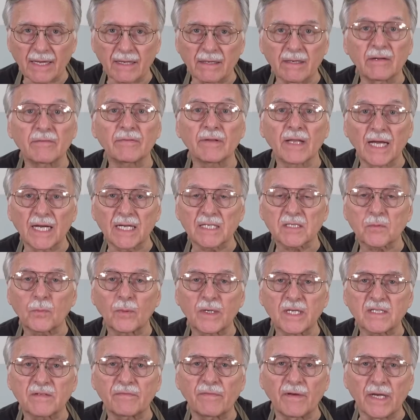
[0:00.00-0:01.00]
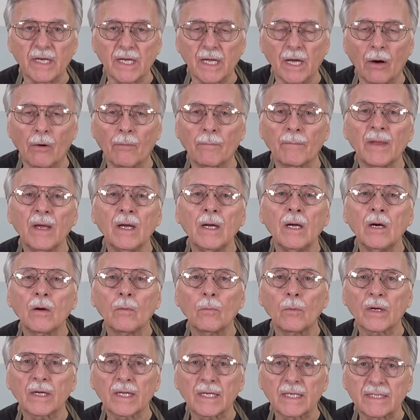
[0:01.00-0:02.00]
end of last week's video,
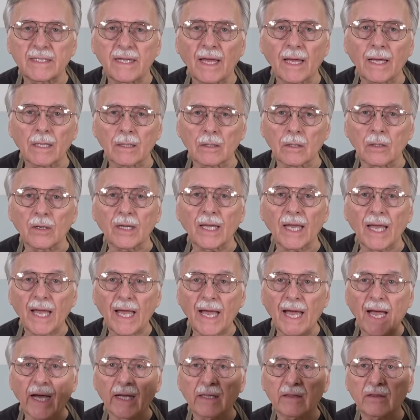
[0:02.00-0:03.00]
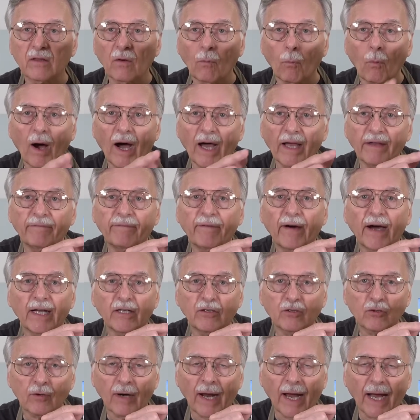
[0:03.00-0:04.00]
we're going to take a look at the
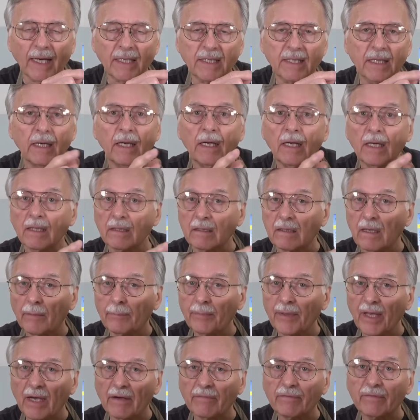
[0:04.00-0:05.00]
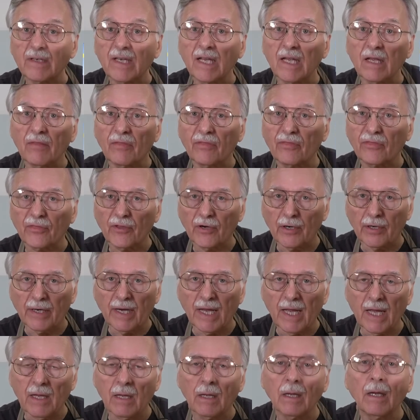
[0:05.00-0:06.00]
Wi-Fi Trax
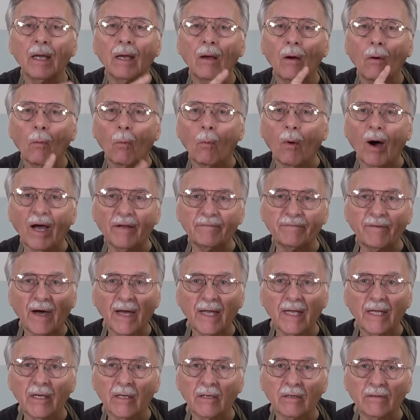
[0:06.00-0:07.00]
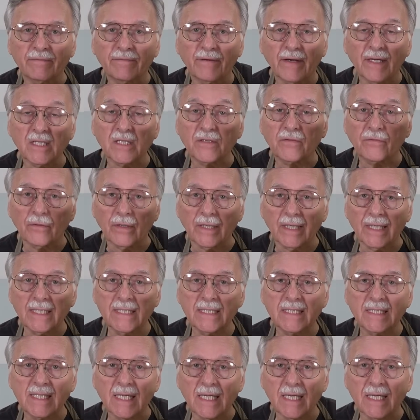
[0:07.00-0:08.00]
WFD30 Wi-Fi interface for
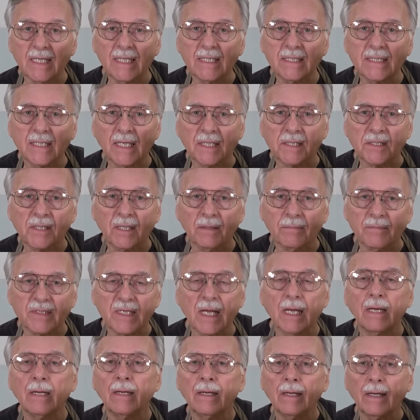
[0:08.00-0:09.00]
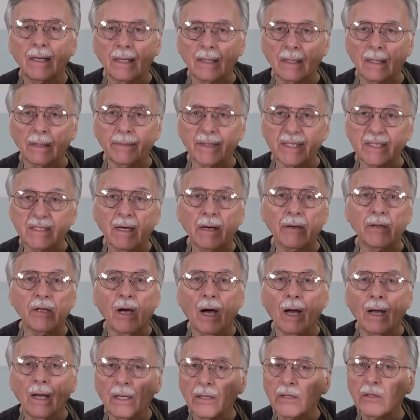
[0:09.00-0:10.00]
NCE systems. And let me tell
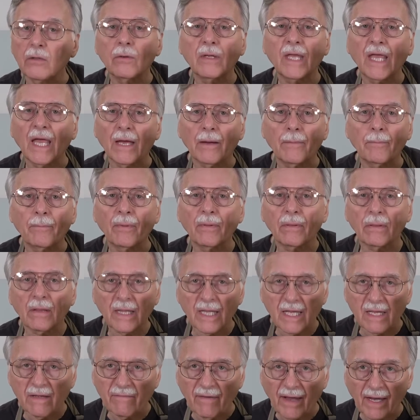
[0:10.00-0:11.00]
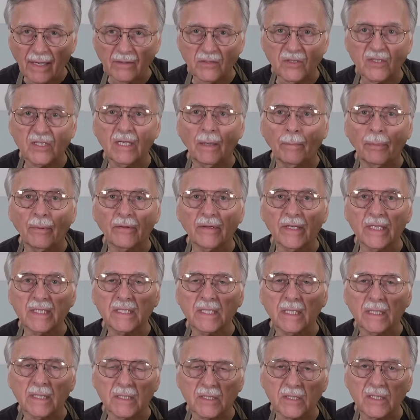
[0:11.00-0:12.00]
you, you can't believe how simple
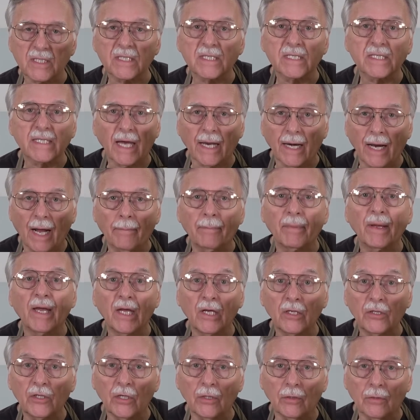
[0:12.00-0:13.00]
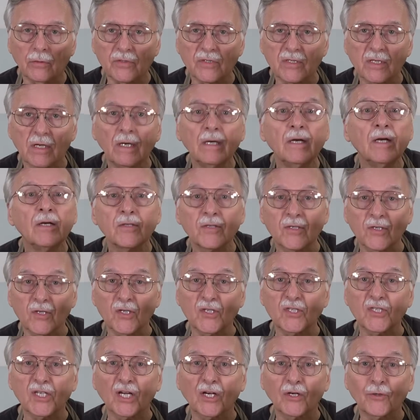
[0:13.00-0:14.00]
this is to set up and use. So
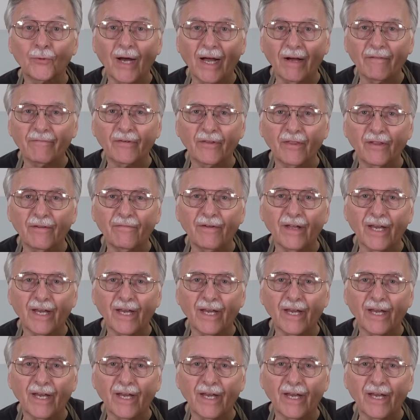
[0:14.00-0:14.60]
stick around for the